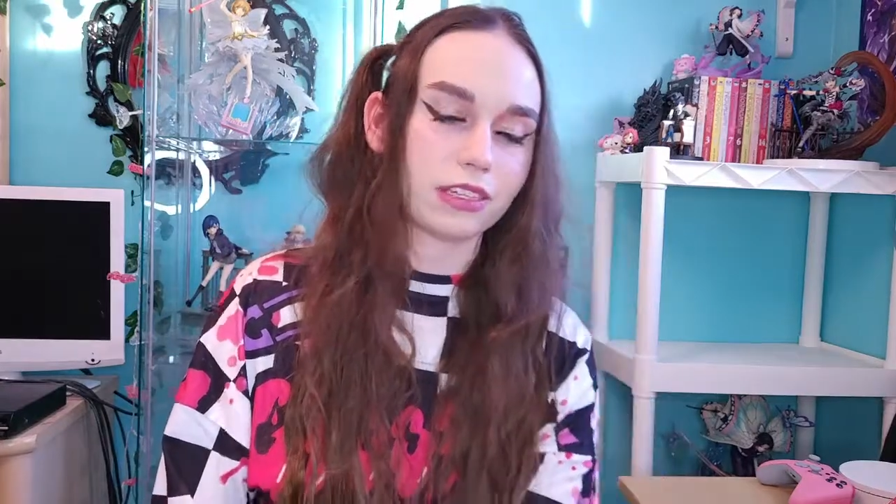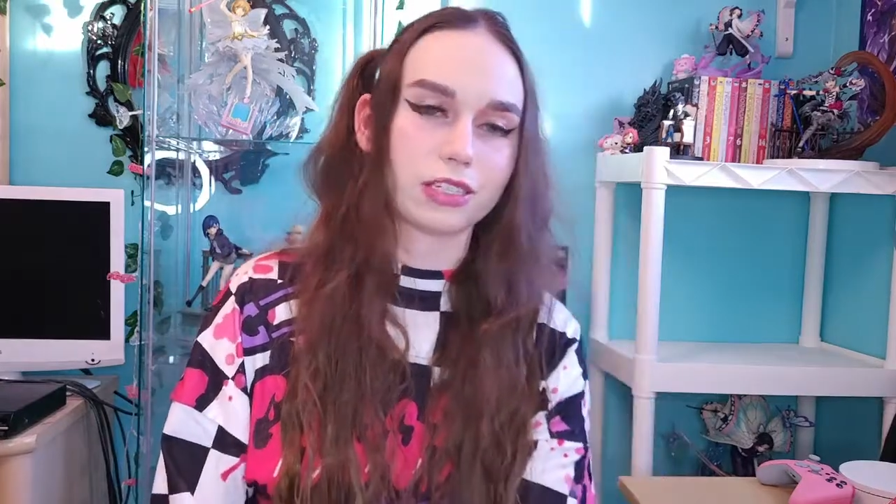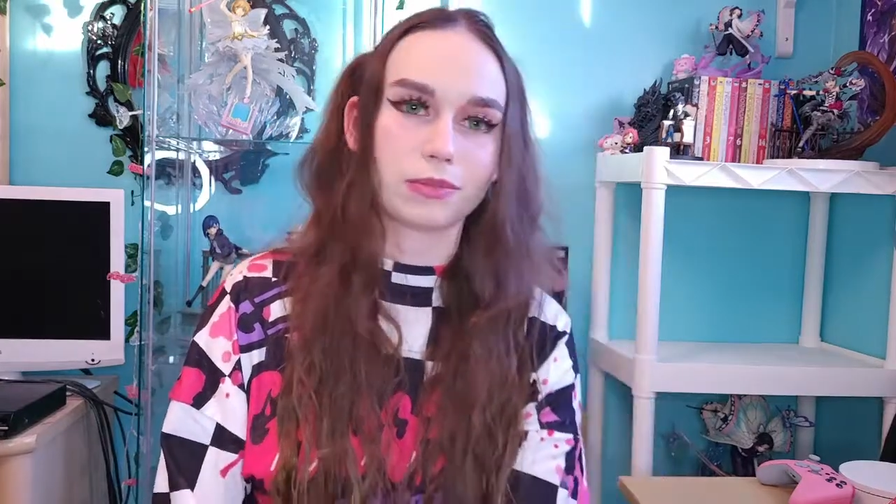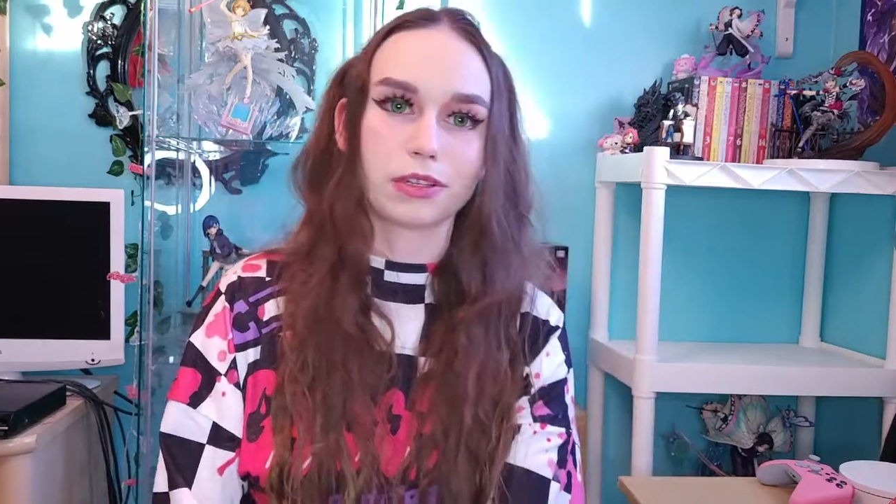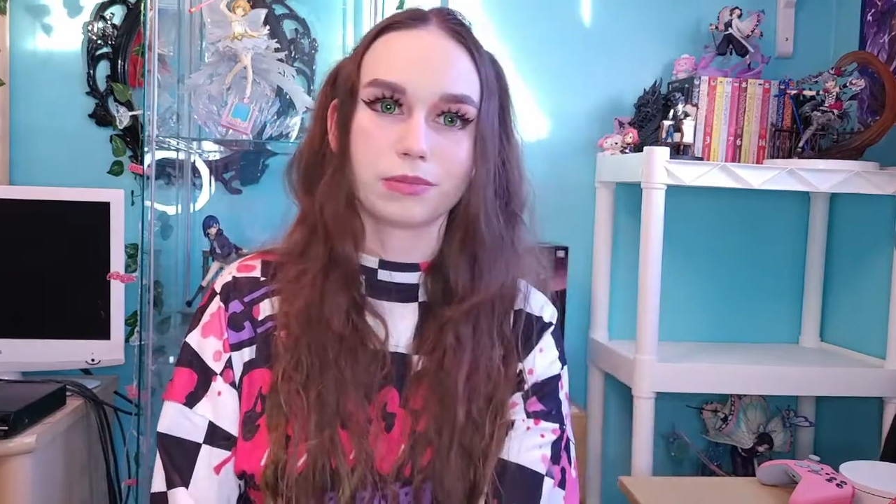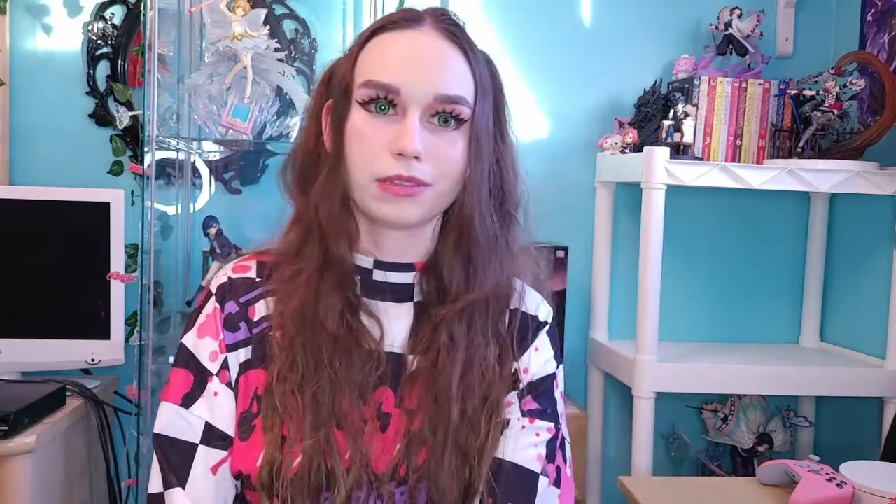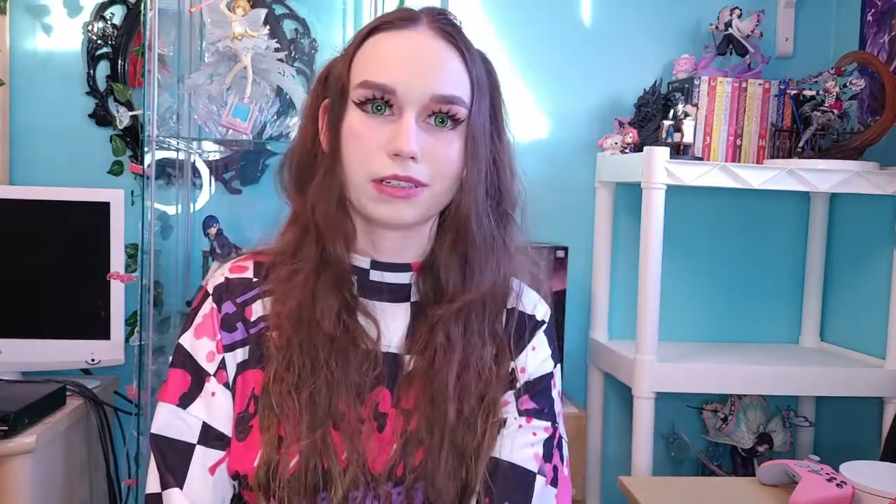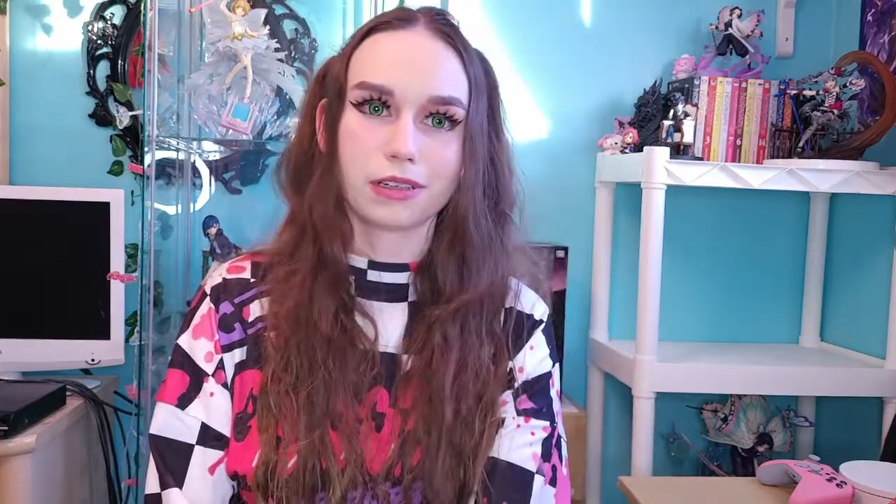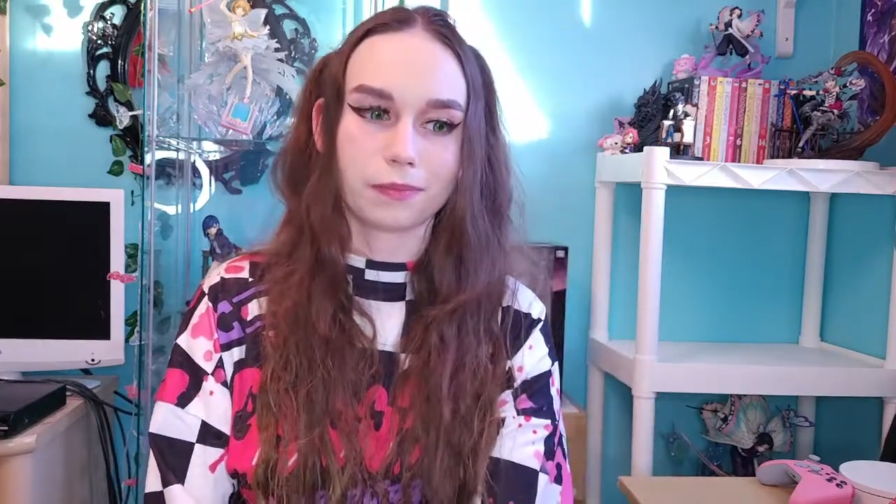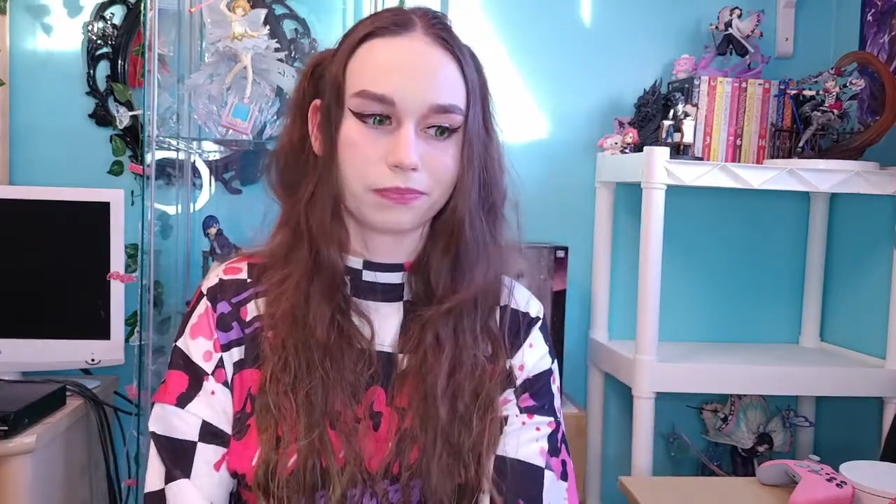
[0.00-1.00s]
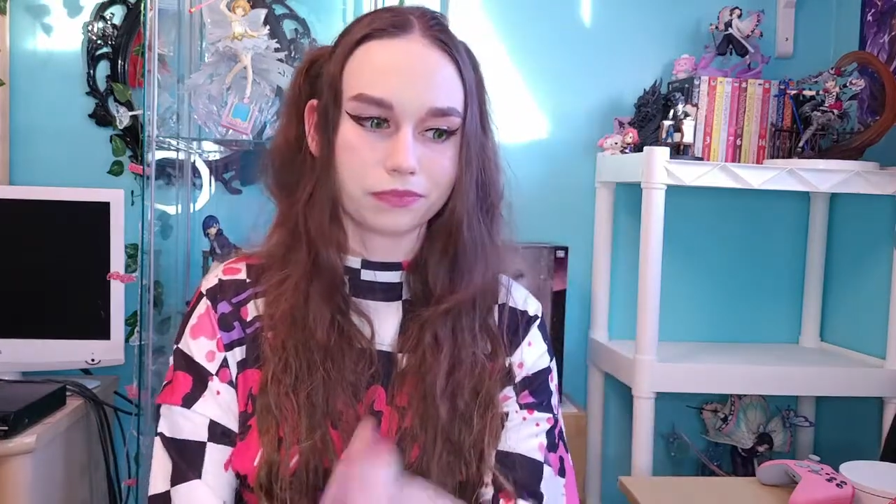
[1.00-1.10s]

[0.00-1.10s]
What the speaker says: ship globally.